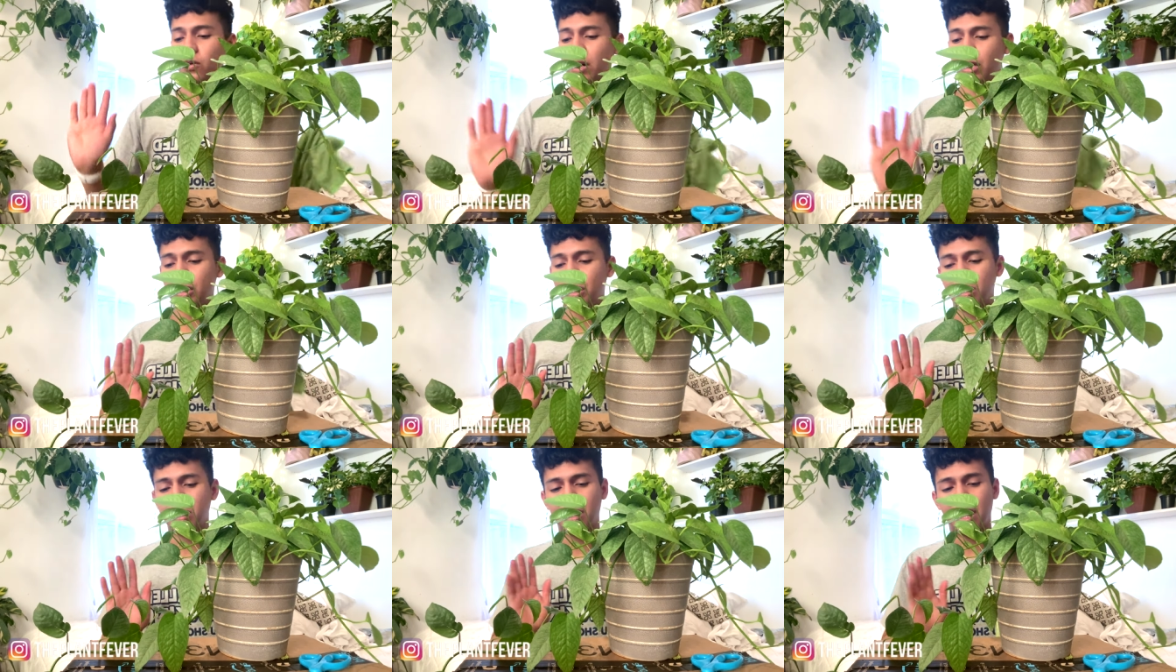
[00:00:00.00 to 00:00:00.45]
I
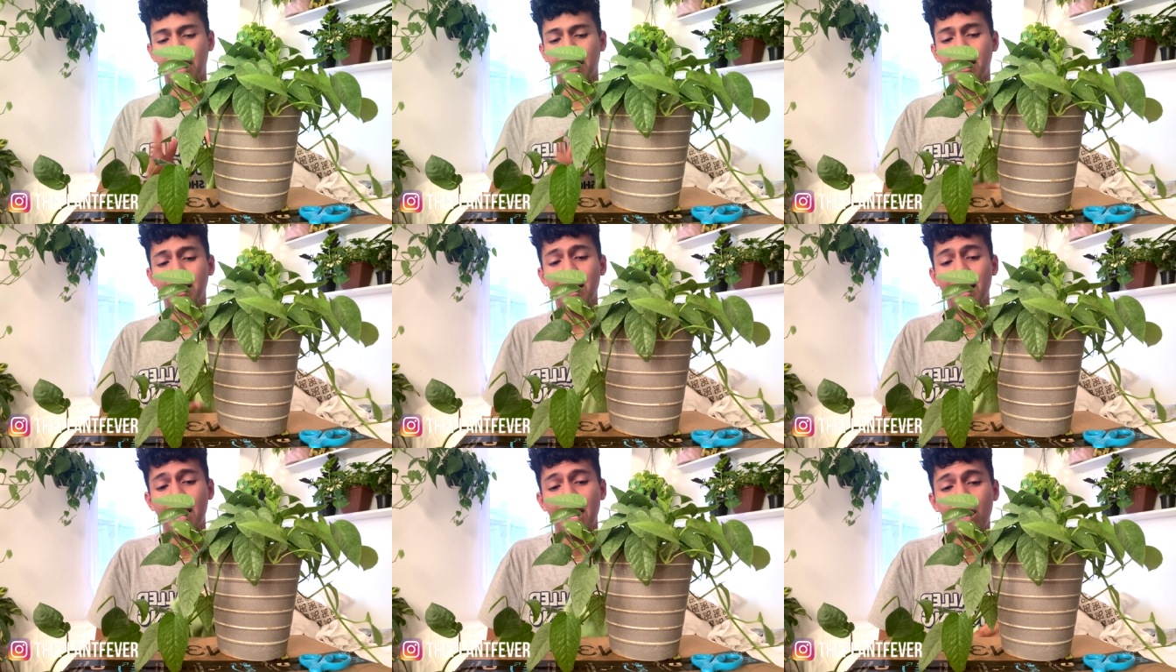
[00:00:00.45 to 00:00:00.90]
just, I
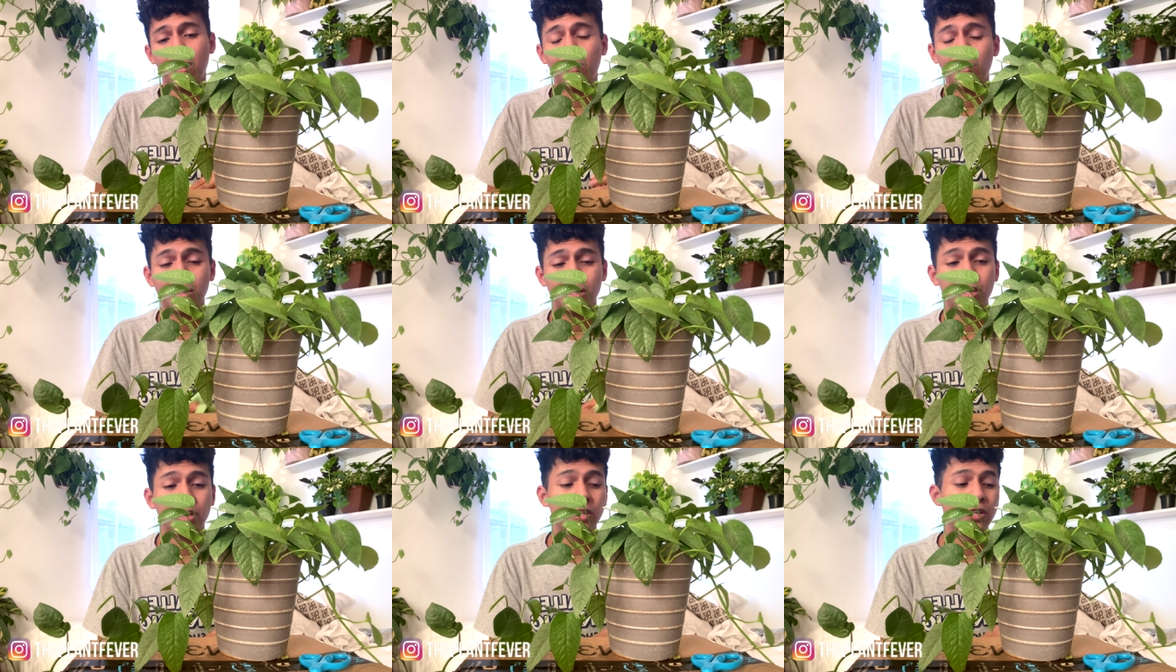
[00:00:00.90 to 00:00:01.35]
can't
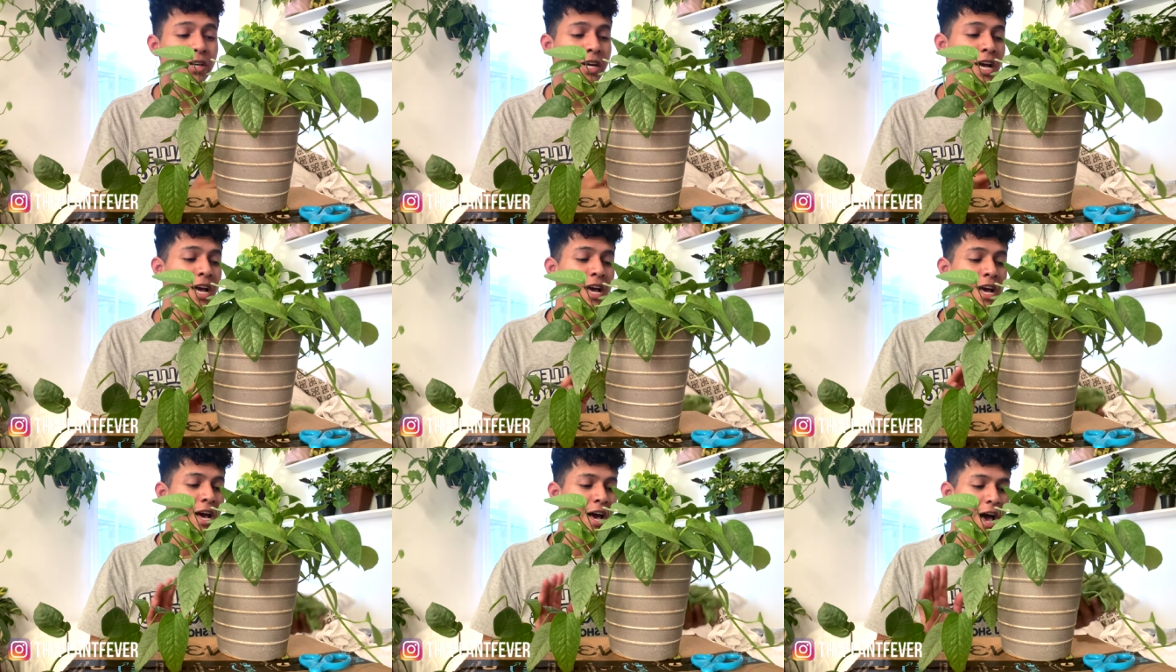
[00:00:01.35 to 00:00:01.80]
with her.
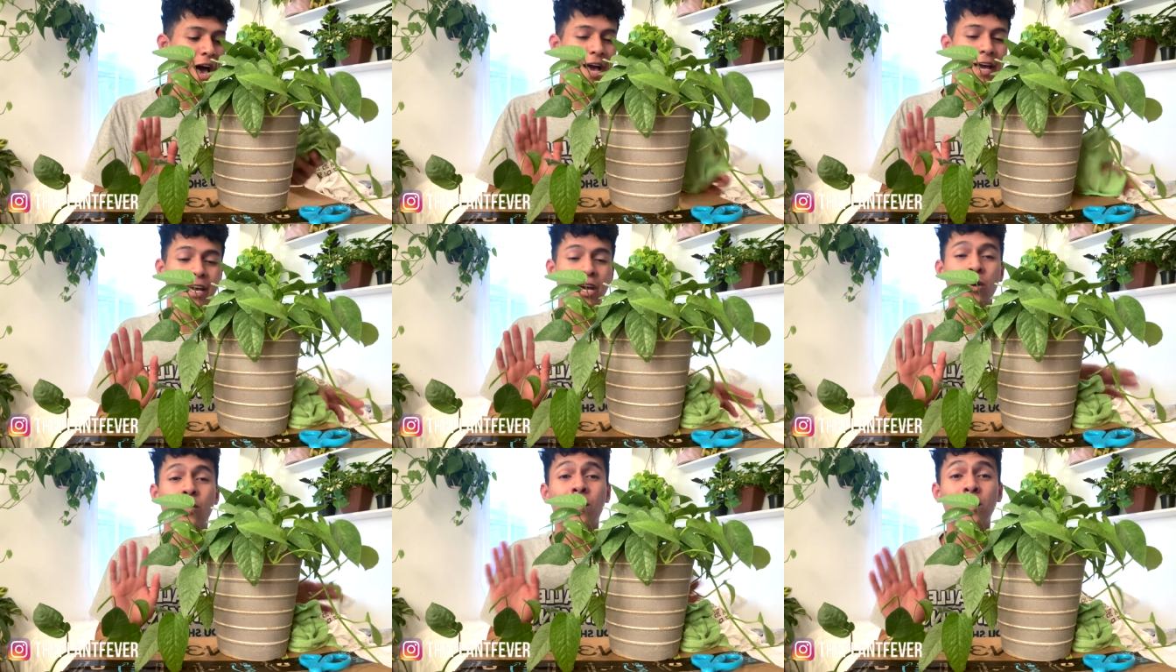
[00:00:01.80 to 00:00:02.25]
I can't